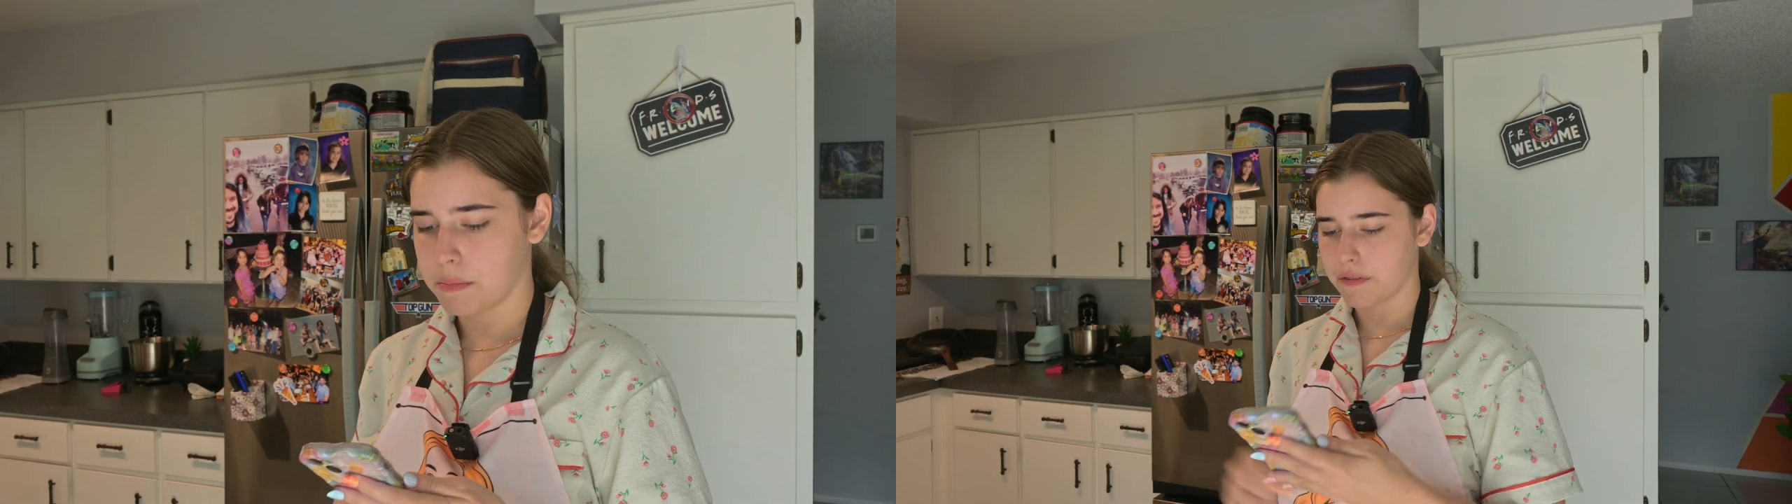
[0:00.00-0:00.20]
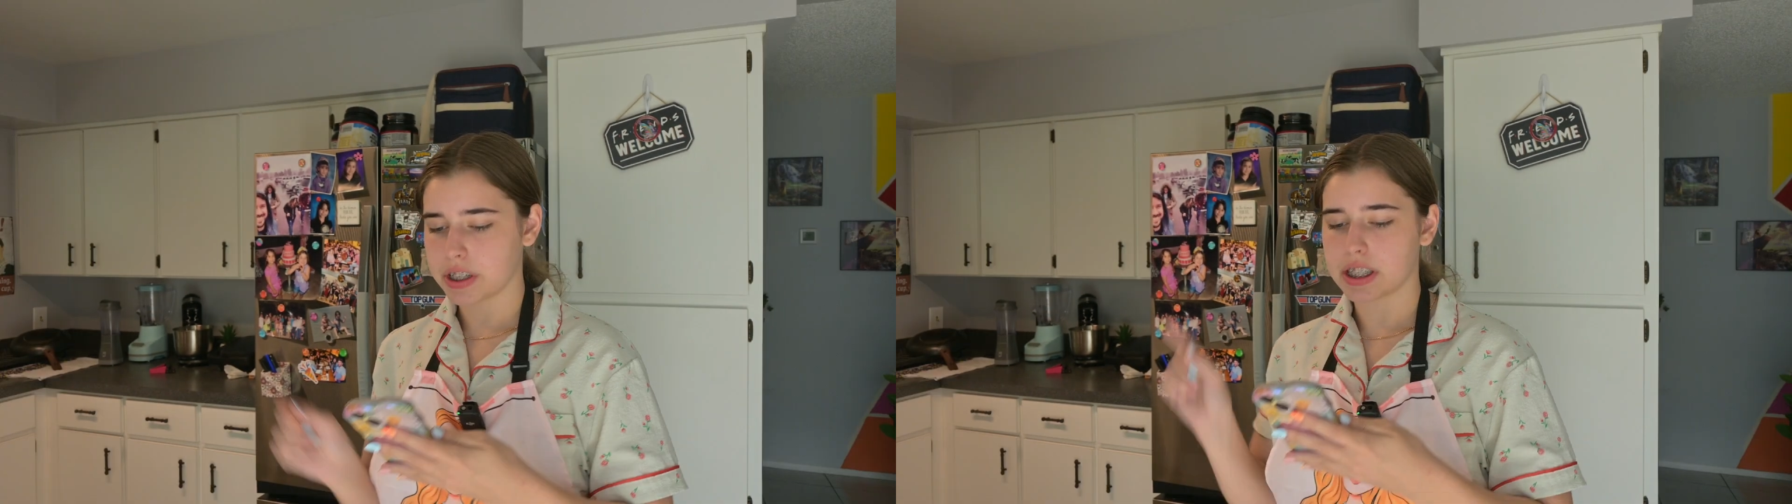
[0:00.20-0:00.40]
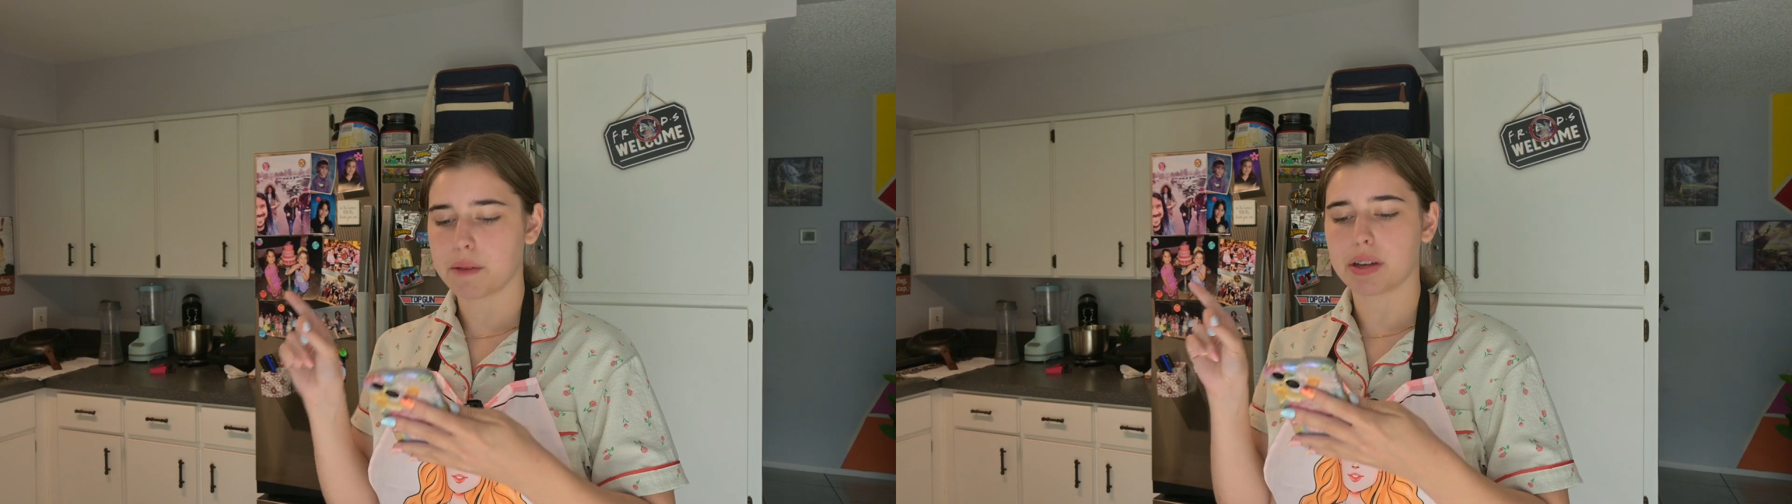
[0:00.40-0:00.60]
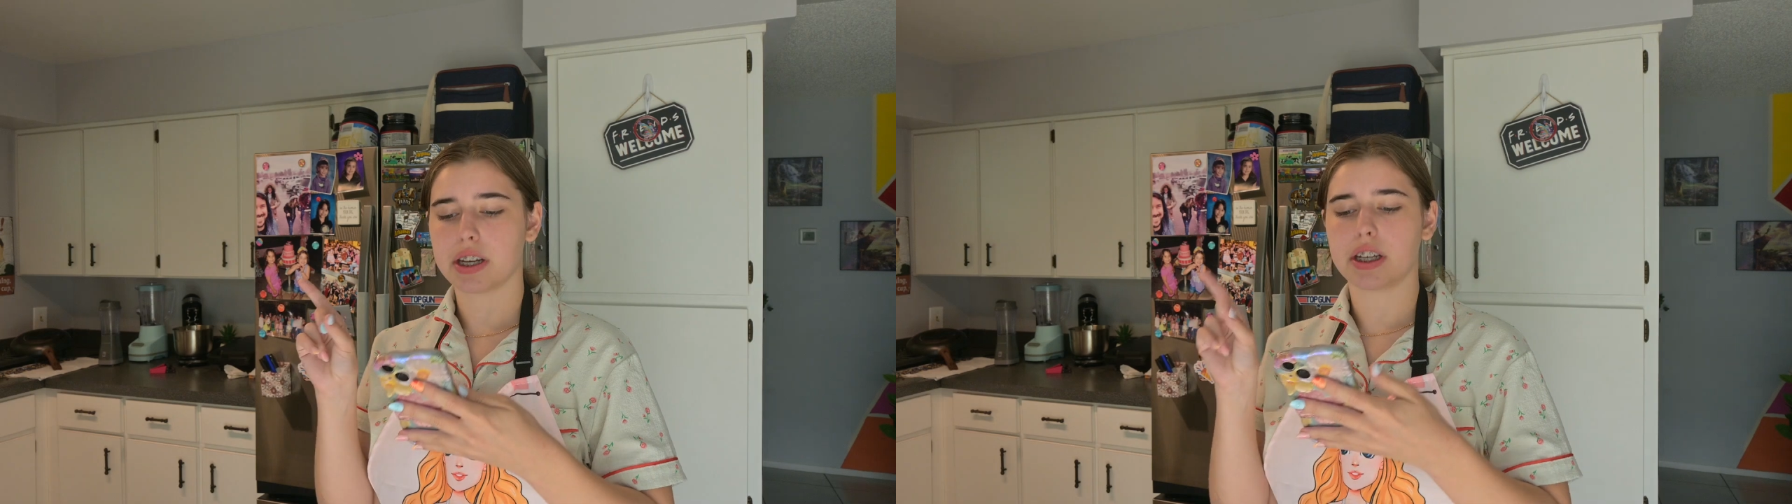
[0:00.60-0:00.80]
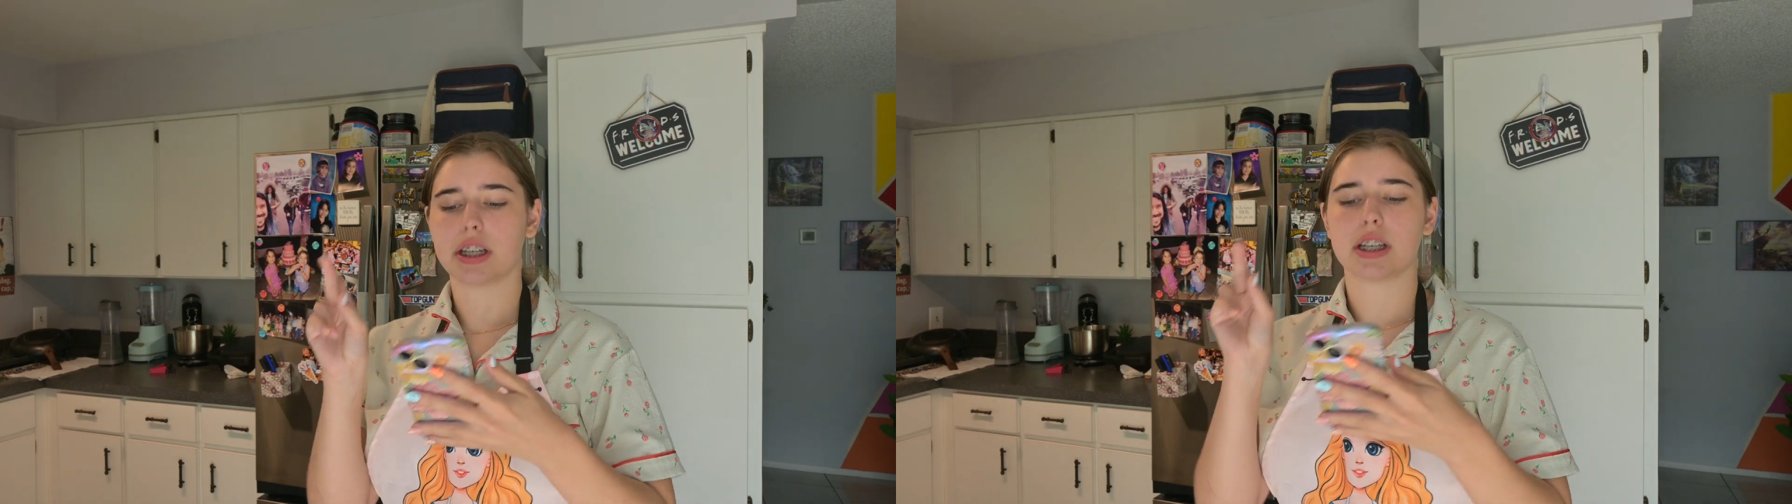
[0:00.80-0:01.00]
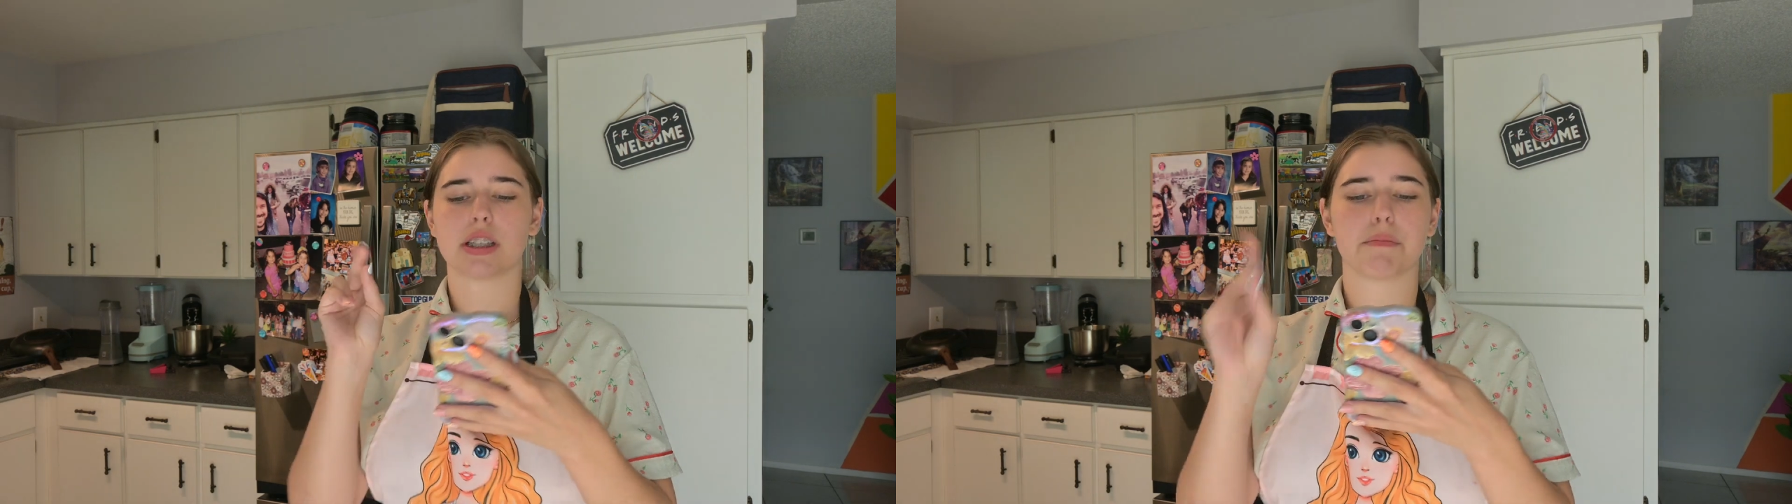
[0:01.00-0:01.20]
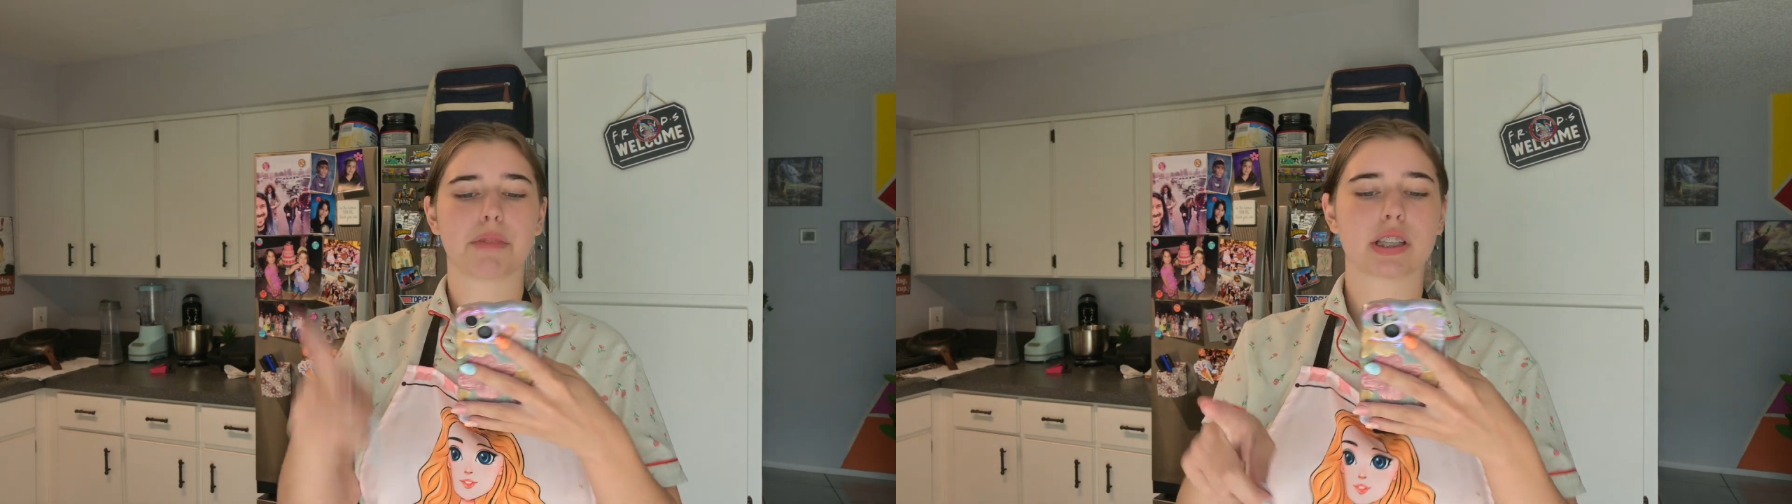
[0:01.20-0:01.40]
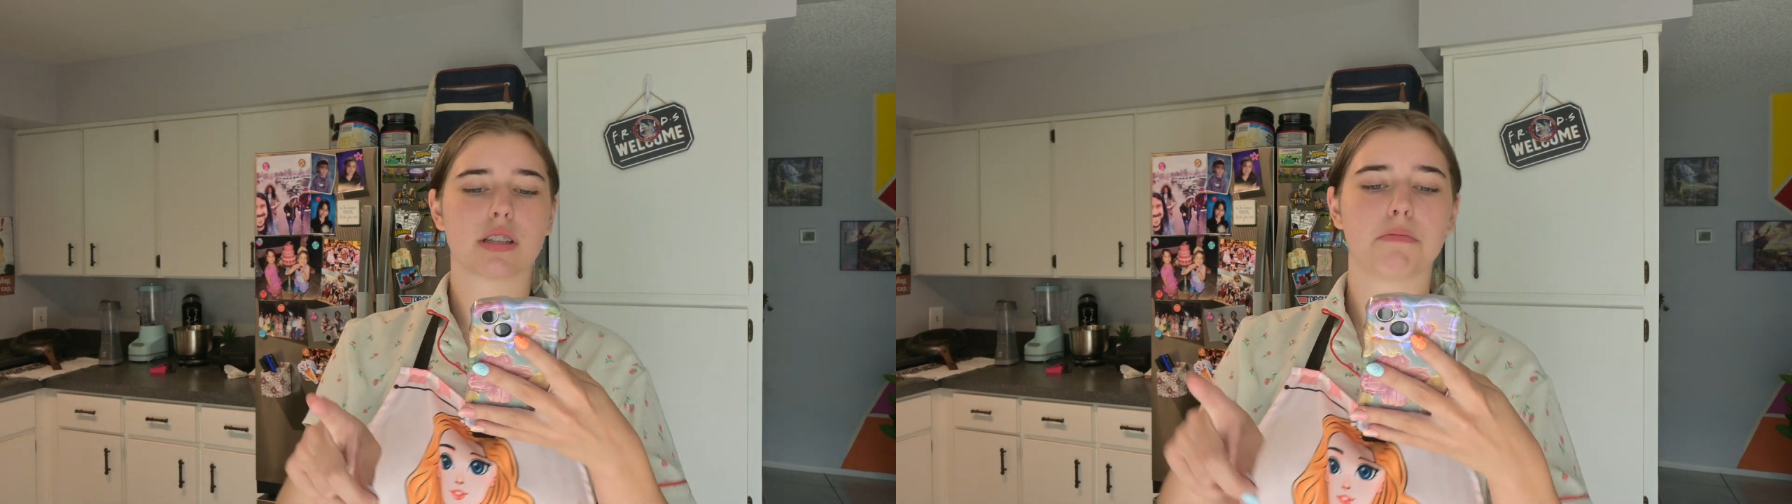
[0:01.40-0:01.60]
first thing I'm gonna need is a
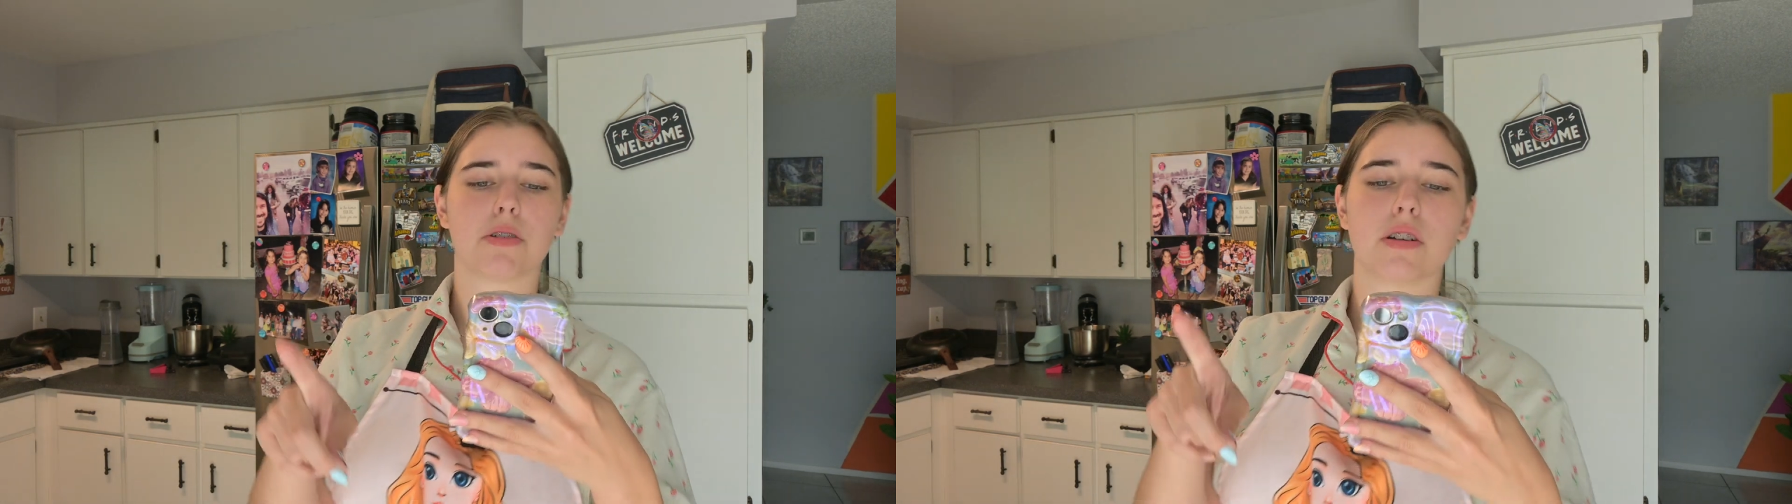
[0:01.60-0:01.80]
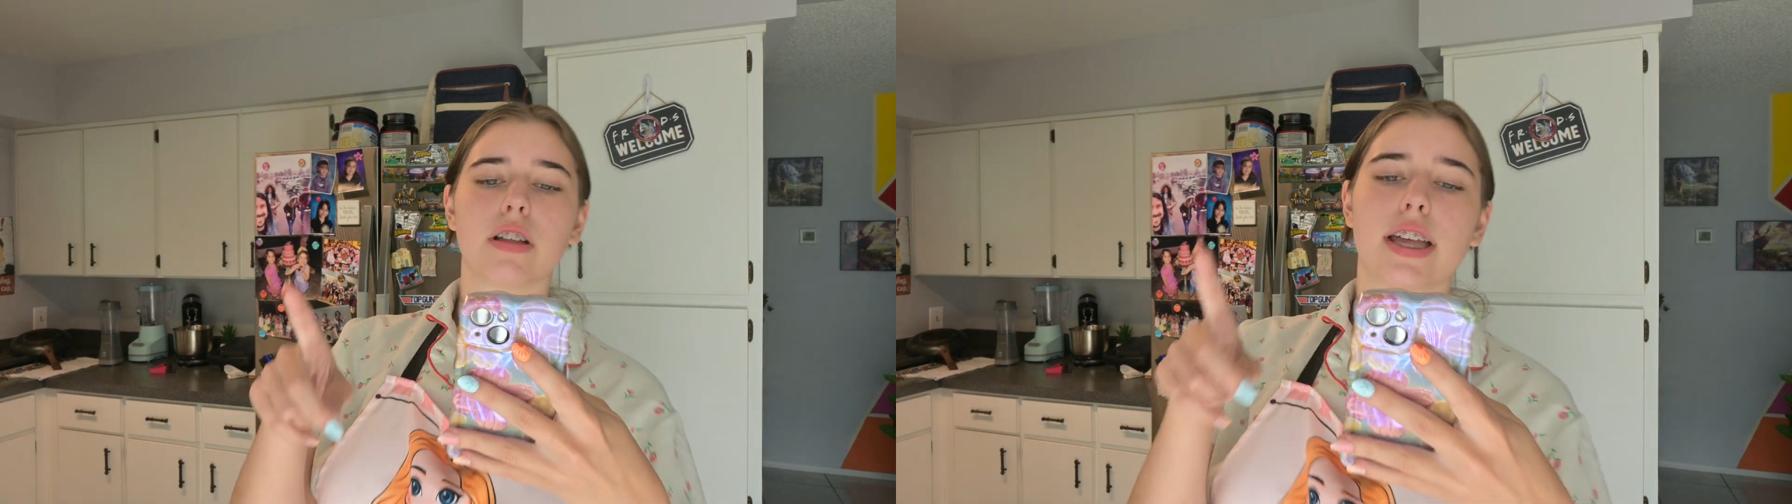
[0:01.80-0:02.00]
mixing bowl,